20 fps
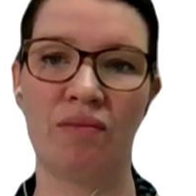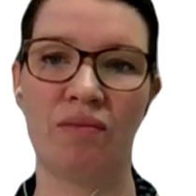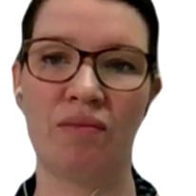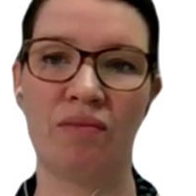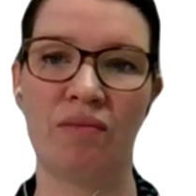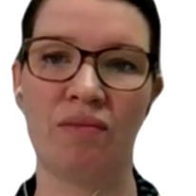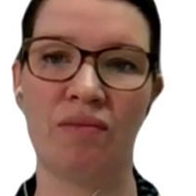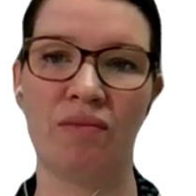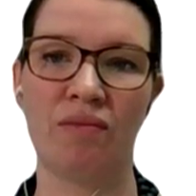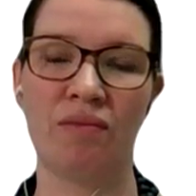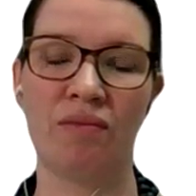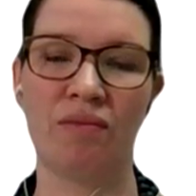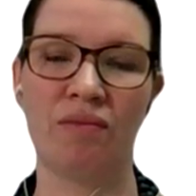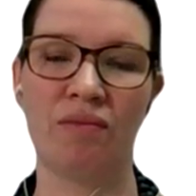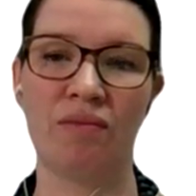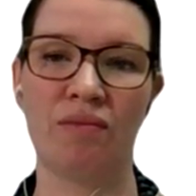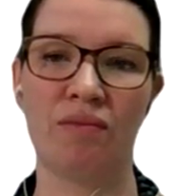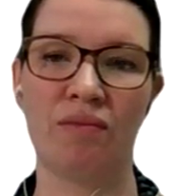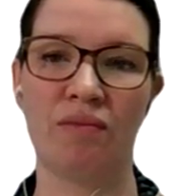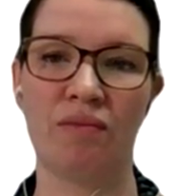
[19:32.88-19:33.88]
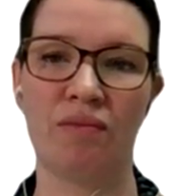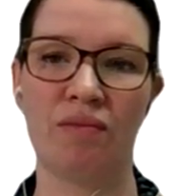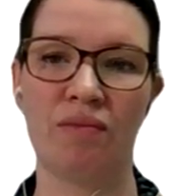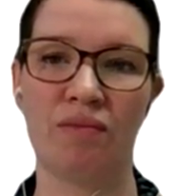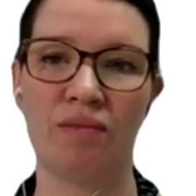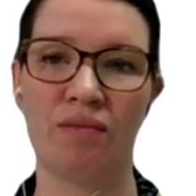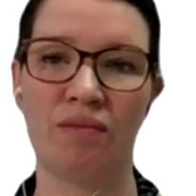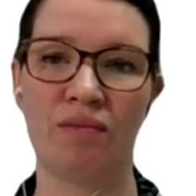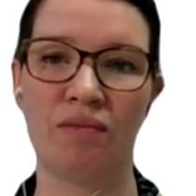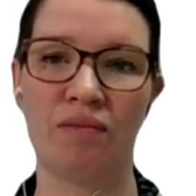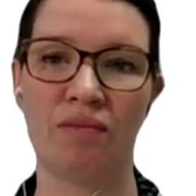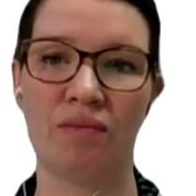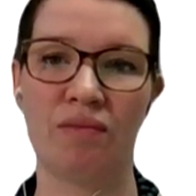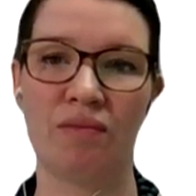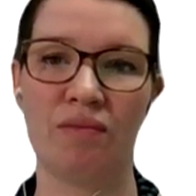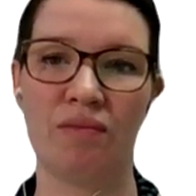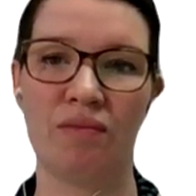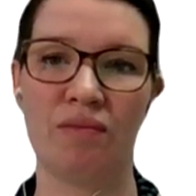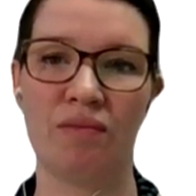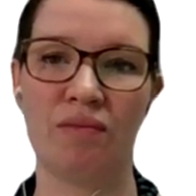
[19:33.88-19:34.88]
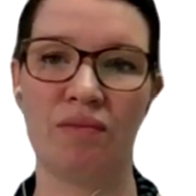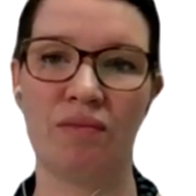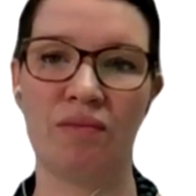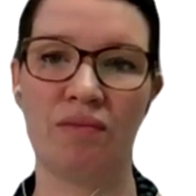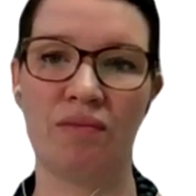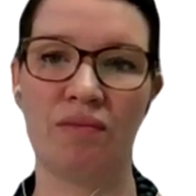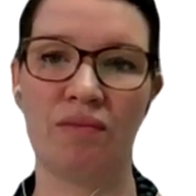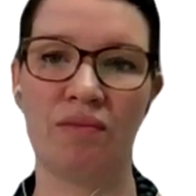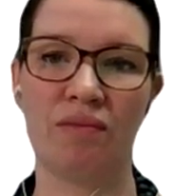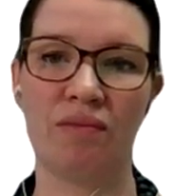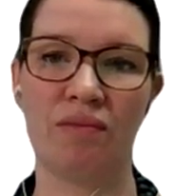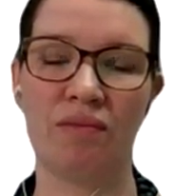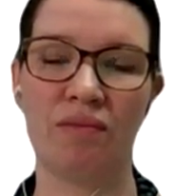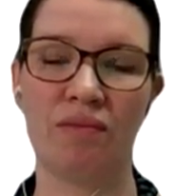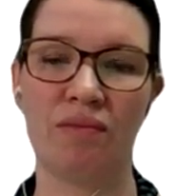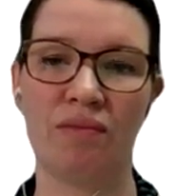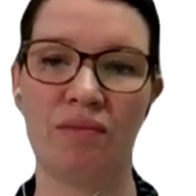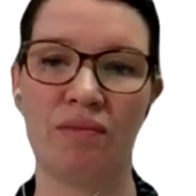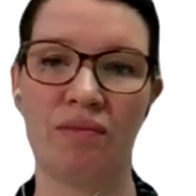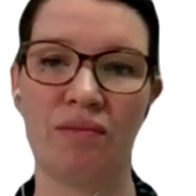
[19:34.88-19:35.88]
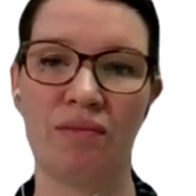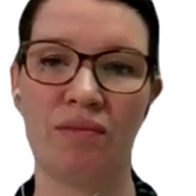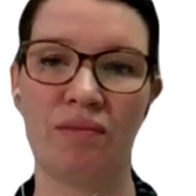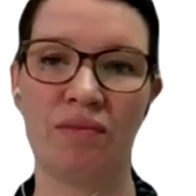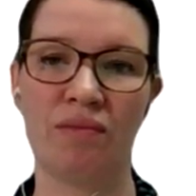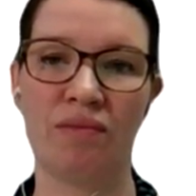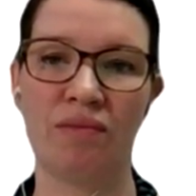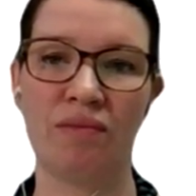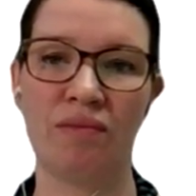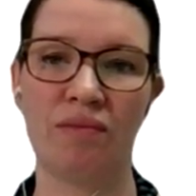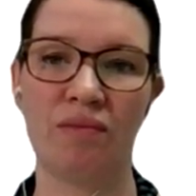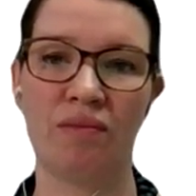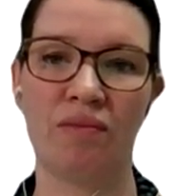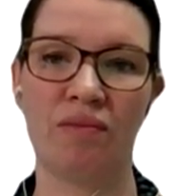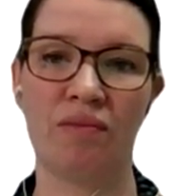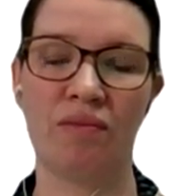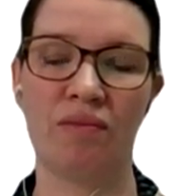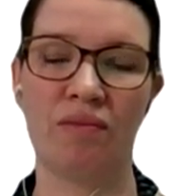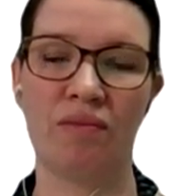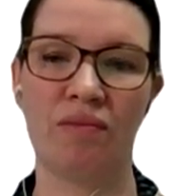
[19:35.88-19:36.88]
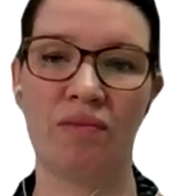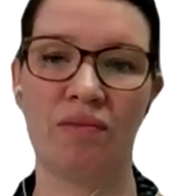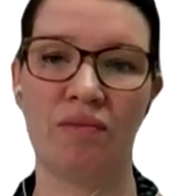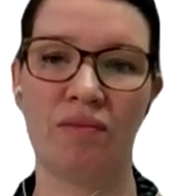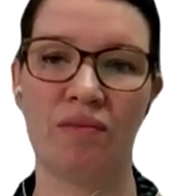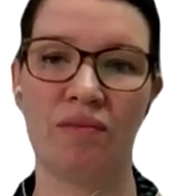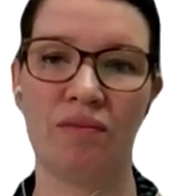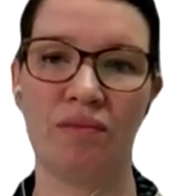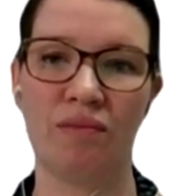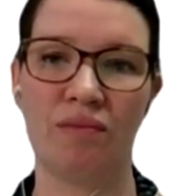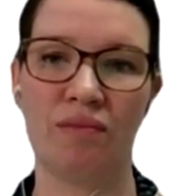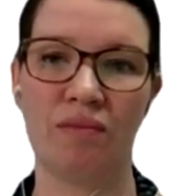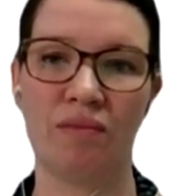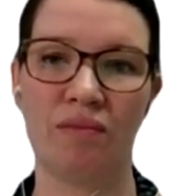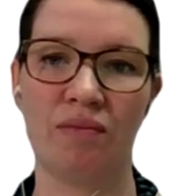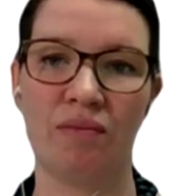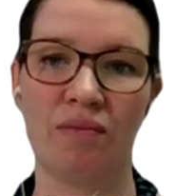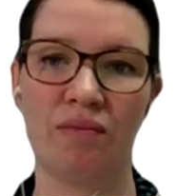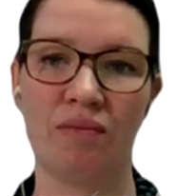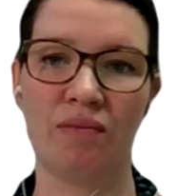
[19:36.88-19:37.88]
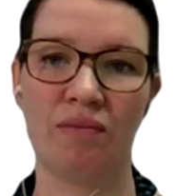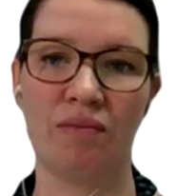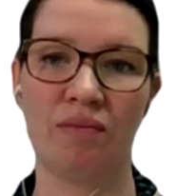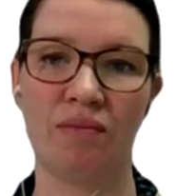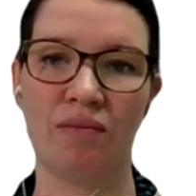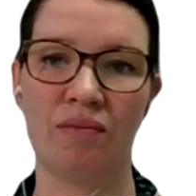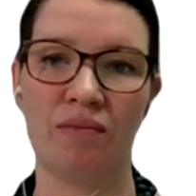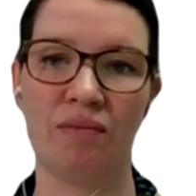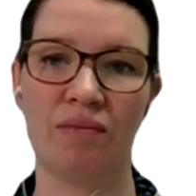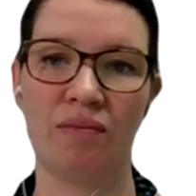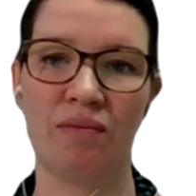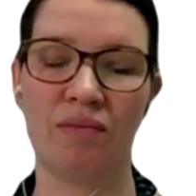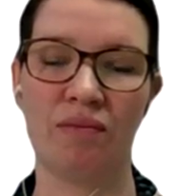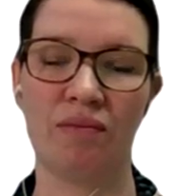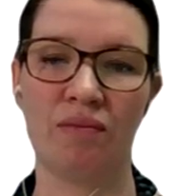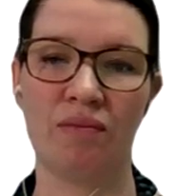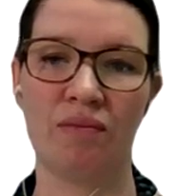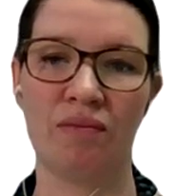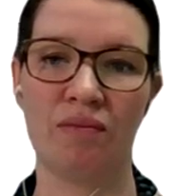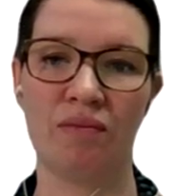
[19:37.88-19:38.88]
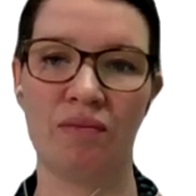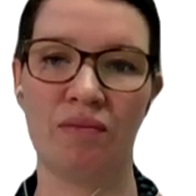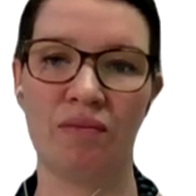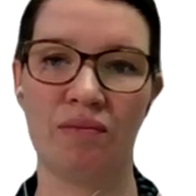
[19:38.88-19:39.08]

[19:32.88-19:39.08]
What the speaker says: (not speaking)